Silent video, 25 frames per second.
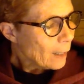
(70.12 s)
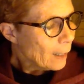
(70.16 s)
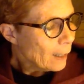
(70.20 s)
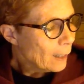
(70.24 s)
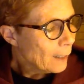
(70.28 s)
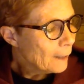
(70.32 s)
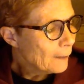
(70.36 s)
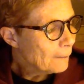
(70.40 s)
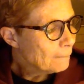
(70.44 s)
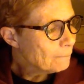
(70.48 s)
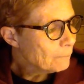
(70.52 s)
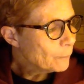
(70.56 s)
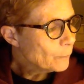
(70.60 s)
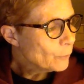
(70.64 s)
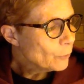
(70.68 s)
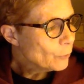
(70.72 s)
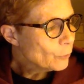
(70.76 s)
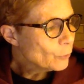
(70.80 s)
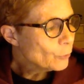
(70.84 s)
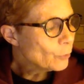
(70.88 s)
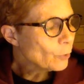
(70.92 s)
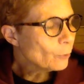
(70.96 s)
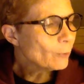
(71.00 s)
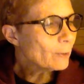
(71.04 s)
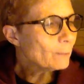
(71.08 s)

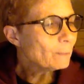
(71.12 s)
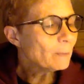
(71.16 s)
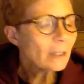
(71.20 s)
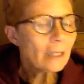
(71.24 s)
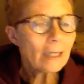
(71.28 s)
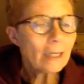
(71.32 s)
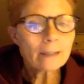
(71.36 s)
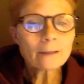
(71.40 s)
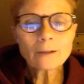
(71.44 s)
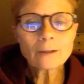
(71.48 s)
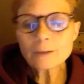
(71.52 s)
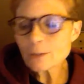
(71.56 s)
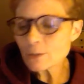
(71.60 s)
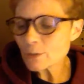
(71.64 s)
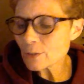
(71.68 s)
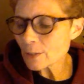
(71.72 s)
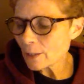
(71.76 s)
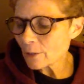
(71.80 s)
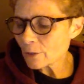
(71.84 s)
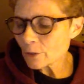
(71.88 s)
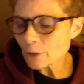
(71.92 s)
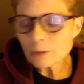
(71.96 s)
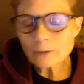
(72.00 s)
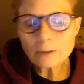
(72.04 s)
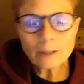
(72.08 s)
We began our
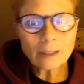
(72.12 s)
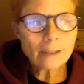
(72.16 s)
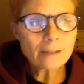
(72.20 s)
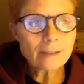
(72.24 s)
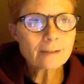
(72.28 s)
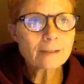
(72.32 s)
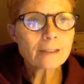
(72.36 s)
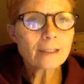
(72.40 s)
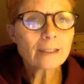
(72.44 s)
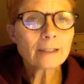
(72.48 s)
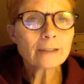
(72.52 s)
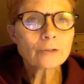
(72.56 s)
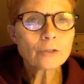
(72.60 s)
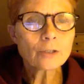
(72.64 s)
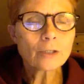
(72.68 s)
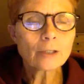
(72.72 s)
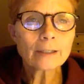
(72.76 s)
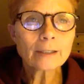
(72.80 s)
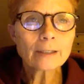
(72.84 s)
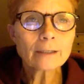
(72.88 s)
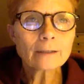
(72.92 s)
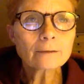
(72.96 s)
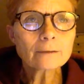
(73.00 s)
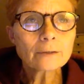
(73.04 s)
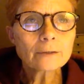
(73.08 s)
discussion last night
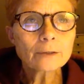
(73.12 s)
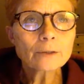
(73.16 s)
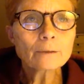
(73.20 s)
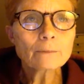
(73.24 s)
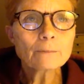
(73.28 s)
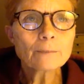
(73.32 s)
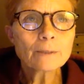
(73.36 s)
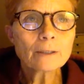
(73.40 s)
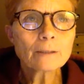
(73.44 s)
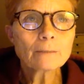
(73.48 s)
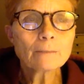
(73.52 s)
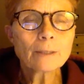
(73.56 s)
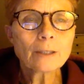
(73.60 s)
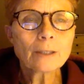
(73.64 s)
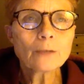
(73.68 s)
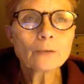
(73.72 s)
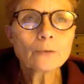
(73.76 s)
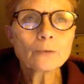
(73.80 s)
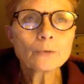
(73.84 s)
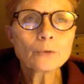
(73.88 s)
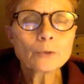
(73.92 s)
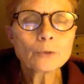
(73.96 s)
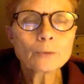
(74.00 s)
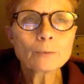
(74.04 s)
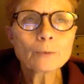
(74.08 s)
talking a little bit about
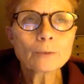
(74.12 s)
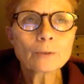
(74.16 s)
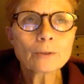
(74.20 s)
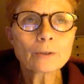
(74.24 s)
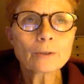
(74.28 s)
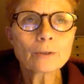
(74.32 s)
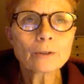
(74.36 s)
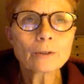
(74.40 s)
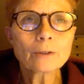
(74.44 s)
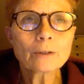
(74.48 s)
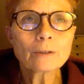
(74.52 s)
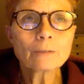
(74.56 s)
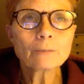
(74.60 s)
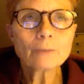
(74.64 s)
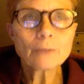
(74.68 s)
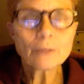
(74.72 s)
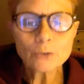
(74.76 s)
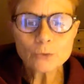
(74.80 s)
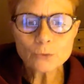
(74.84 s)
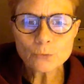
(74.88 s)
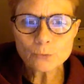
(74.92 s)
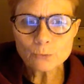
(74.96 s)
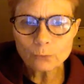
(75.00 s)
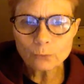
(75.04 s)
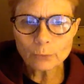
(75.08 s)
Neuberger
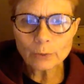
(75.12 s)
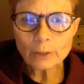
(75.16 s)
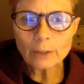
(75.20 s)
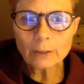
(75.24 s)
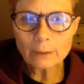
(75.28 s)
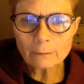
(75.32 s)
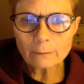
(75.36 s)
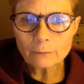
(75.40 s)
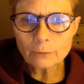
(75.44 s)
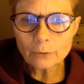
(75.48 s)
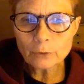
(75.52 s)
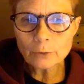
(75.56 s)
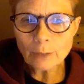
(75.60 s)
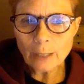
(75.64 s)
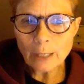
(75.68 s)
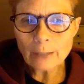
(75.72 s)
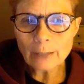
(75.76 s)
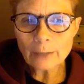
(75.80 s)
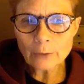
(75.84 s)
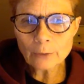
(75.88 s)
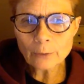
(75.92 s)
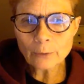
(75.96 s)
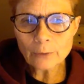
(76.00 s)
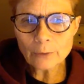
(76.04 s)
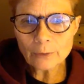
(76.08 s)
because we had,
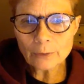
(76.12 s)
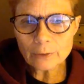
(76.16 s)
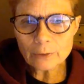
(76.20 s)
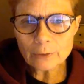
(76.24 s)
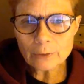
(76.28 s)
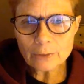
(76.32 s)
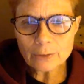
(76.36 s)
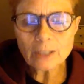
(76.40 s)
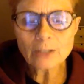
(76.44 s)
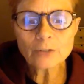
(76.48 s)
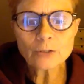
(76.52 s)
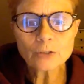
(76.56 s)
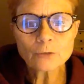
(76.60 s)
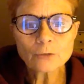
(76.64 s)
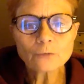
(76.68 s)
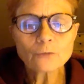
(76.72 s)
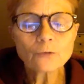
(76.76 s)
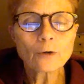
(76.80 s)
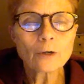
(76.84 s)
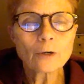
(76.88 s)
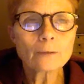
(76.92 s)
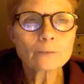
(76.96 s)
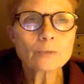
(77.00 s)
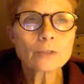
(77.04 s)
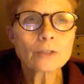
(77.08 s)
in the discussion
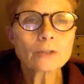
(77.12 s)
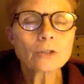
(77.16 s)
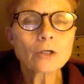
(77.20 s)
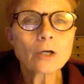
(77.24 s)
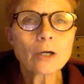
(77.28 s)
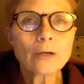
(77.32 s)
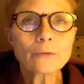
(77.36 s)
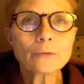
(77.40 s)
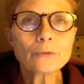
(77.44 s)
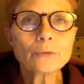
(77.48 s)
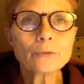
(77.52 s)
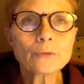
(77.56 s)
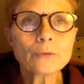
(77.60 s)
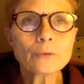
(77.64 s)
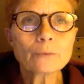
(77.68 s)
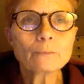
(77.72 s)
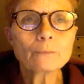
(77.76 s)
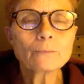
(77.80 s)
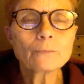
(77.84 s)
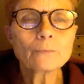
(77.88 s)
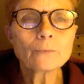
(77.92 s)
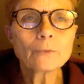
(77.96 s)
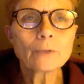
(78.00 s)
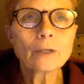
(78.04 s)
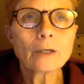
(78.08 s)
forums had gone through
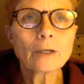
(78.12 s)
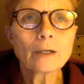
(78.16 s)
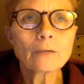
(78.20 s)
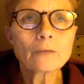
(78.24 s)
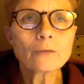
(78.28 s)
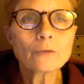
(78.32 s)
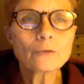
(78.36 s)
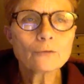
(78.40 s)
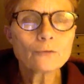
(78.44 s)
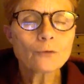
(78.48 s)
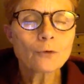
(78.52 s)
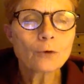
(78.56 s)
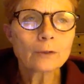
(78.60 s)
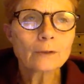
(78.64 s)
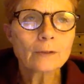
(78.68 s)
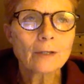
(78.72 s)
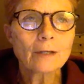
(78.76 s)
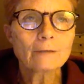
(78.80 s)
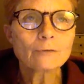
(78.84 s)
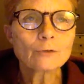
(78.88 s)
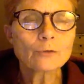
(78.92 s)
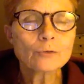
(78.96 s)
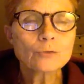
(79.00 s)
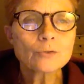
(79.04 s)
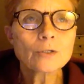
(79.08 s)
the 4
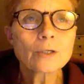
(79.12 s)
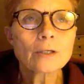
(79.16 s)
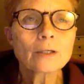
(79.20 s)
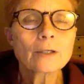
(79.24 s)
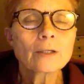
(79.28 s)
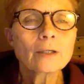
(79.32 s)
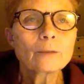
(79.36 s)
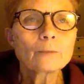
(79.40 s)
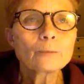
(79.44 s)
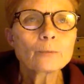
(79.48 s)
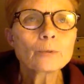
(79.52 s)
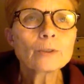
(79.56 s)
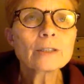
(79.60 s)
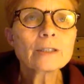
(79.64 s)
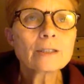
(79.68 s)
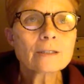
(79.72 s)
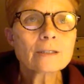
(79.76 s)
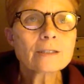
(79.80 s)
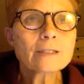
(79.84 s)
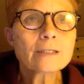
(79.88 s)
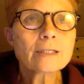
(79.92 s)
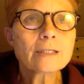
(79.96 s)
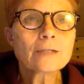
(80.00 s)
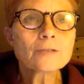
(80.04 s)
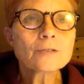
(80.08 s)
levels pretty
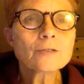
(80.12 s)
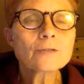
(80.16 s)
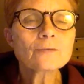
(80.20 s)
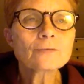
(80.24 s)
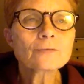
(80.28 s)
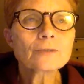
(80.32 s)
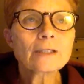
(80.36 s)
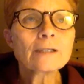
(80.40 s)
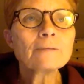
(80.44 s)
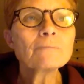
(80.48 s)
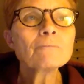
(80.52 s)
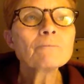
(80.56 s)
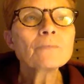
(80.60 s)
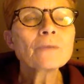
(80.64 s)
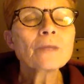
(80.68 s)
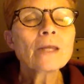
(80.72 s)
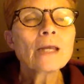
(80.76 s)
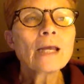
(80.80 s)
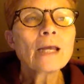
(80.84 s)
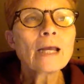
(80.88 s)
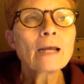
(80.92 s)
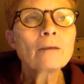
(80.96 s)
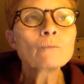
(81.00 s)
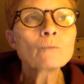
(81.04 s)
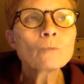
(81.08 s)
extensively.
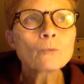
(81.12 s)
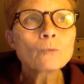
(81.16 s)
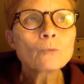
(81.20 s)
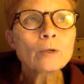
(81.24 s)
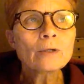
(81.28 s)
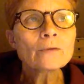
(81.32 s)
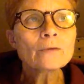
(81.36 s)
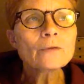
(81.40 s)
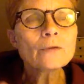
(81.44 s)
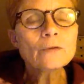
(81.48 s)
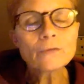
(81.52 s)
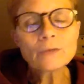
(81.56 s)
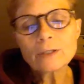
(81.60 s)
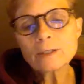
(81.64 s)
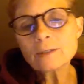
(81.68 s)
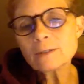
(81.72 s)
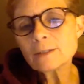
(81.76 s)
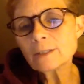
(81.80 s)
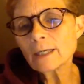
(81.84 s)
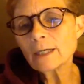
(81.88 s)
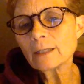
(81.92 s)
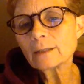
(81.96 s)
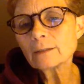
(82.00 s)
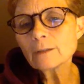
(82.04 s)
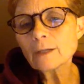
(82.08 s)
And one of the things
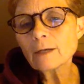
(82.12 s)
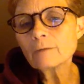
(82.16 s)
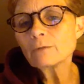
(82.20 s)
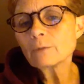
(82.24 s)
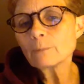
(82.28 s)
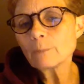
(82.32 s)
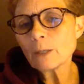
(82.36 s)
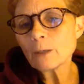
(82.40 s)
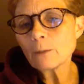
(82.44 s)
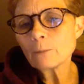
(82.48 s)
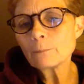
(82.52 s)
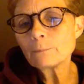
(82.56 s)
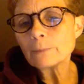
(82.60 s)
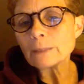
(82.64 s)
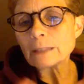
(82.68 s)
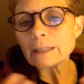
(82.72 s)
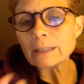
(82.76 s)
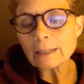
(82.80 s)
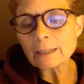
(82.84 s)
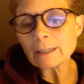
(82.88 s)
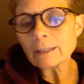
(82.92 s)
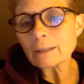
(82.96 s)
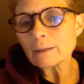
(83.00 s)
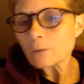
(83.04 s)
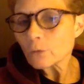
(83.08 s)
that I love about
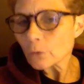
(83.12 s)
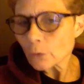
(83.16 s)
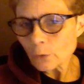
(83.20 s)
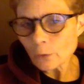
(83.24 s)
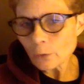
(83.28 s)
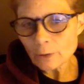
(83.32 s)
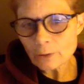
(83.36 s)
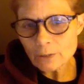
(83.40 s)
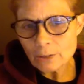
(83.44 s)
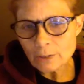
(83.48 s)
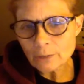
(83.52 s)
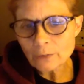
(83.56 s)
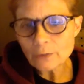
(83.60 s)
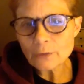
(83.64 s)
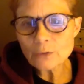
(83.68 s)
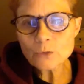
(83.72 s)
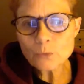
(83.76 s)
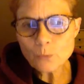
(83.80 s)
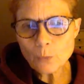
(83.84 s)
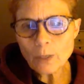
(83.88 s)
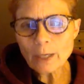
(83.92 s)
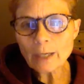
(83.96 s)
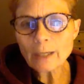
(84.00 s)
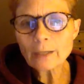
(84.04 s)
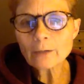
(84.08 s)
beginning the course in this
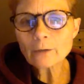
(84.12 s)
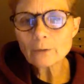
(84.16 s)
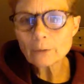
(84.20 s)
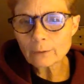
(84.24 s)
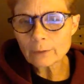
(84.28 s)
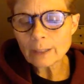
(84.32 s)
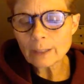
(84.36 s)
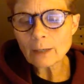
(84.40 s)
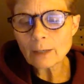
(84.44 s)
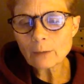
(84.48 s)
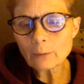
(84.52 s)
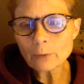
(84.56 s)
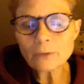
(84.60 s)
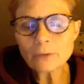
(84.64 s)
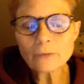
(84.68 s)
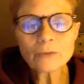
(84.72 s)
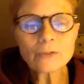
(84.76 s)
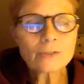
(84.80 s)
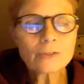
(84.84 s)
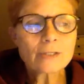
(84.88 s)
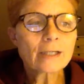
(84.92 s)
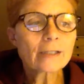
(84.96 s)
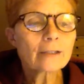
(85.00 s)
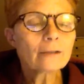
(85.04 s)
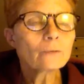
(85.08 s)
way, or now we're in the
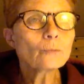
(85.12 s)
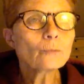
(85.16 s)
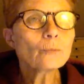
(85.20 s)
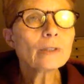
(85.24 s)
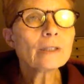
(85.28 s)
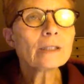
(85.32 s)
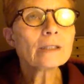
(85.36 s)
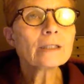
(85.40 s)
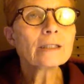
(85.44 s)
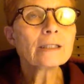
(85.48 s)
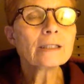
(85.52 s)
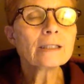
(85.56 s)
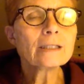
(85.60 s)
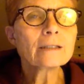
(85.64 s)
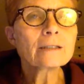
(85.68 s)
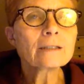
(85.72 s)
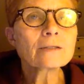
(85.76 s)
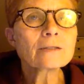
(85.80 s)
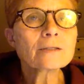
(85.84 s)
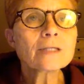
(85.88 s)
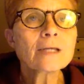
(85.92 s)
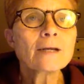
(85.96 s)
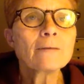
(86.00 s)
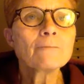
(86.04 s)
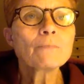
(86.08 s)
2nd week,
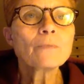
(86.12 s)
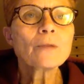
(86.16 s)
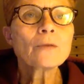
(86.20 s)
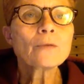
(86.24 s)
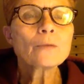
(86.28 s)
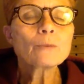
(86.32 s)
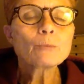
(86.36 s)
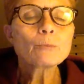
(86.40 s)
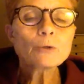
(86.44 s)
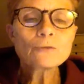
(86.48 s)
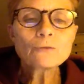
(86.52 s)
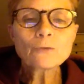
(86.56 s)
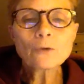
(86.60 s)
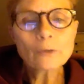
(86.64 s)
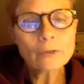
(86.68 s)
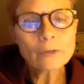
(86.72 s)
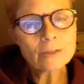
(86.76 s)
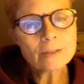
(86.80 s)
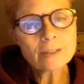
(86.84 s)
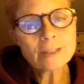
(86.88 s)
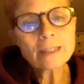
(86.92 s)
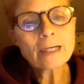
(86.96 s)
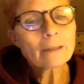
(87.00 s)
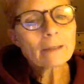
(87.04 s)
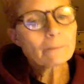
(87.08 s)
is that we're
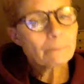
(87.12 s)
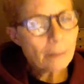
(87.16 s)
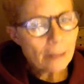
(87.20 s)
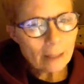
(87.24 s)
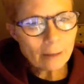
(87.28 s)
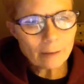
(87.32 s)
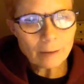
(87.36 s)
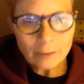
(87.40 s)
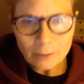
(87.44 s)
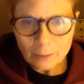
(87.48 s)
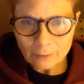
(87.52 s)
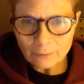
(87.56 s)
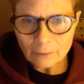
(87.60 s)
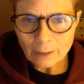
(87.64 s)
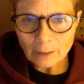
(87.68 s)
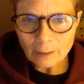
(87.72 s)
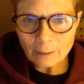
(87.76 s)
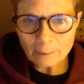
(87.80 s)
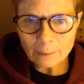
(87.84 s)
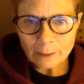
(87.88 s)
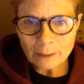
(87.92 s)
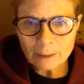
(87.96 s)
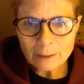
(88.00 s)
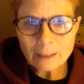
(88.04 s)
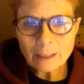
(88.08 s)
focusing on parent
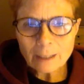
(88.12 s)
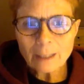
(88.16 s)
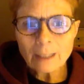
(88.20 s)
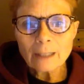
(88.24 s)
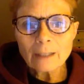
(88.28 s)
development.